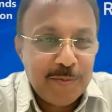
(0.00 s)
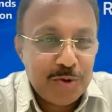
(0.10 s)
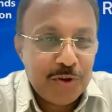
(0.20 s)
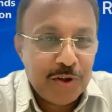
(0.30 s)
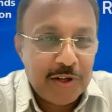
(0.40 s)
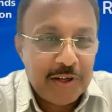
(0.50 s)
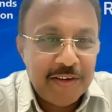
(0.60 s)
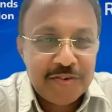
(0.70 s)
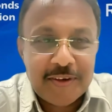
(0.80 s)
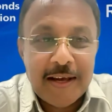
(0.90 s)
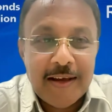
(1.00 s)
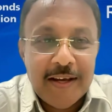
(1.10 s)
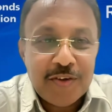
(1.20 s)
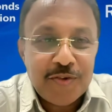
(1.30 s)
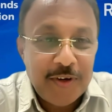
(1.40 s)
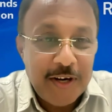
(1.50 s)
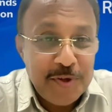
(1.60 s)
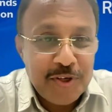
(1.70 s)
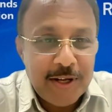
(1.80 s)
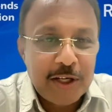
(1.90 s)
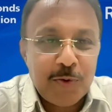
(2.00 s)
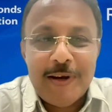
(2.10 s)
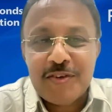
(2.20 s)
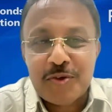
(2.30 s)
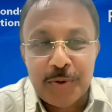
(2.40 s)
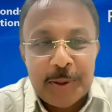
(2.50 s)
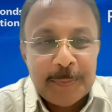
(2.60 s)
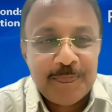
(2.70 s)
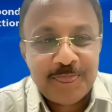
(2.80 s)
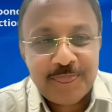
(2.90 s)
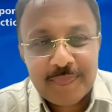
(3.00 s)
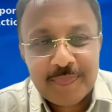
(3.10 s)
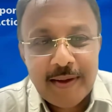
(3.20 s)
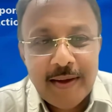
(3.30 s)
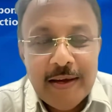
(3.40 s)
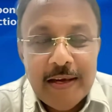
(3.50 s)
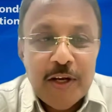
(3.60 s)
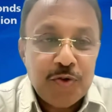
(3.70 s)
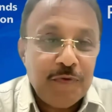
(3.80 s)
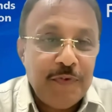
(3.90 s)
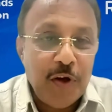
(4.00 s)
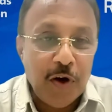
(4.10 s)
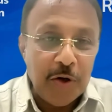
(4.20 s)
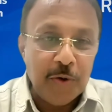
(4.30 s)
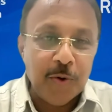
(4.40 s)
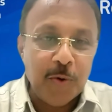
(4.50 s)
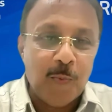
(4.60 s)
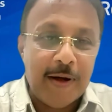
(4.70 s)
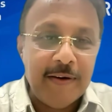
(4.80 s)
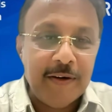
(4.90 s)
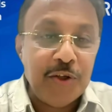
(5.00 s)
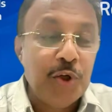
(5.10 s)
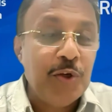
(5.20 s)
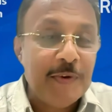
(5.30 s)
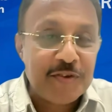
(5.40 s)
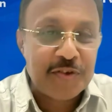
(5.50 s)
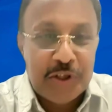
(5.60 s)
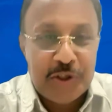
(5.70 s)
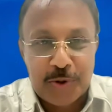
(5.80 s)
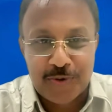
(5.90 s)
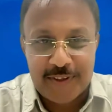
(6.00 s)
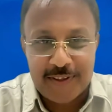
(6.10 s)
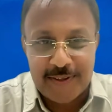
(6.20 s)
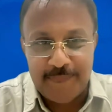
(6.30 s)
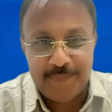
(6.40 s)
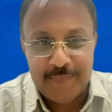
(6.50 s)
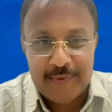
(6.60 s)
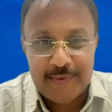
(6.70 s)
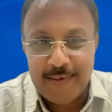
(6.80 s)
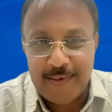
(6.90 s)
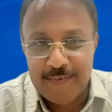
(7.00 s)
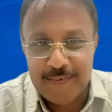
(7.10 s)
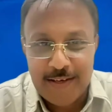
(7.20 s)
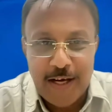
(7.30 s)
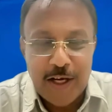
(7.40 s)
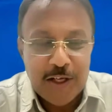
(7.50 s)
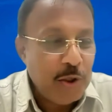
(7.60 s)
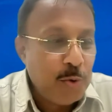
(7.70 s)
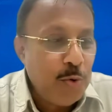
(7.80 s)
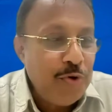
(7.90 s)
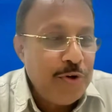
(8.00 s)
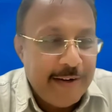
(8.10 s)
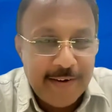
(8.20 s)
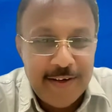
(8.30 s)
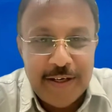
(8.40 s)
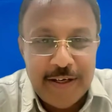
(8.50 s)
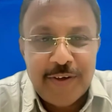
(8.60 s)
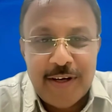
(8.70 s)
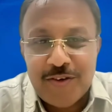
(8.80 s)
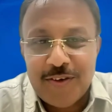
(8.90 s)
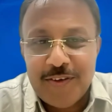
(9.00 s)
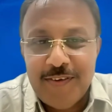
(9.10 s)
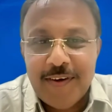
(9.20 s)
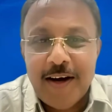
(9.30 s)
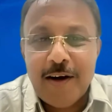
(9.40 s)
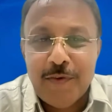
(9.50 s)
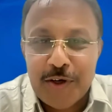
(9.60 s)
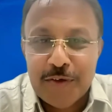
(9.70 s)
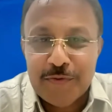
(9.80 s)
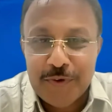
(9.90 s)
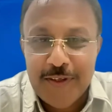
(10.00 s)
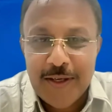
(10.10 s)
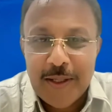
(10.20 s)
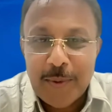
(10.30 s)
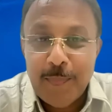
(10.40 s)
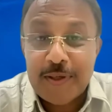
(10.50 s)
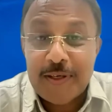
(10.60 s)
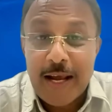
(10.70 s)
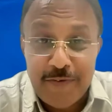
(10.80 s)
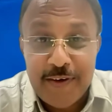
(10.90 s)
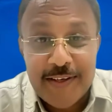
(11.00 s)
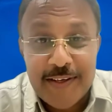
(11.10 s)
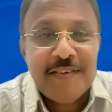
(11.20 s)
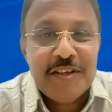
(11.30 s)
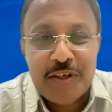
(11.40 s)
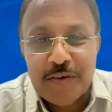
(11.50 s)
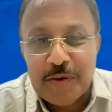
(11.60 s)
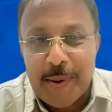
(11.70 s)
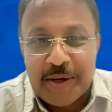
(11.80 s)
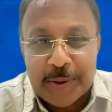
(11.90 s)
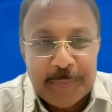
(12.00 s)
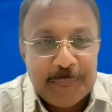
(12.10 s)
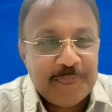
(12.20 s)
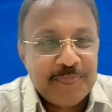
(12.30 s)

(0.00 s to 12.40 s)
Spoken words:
I'm sure, yes. So let me share a quick story. So we all know one universal truth, that is, the good intentions are wonderful, but evidence is even better.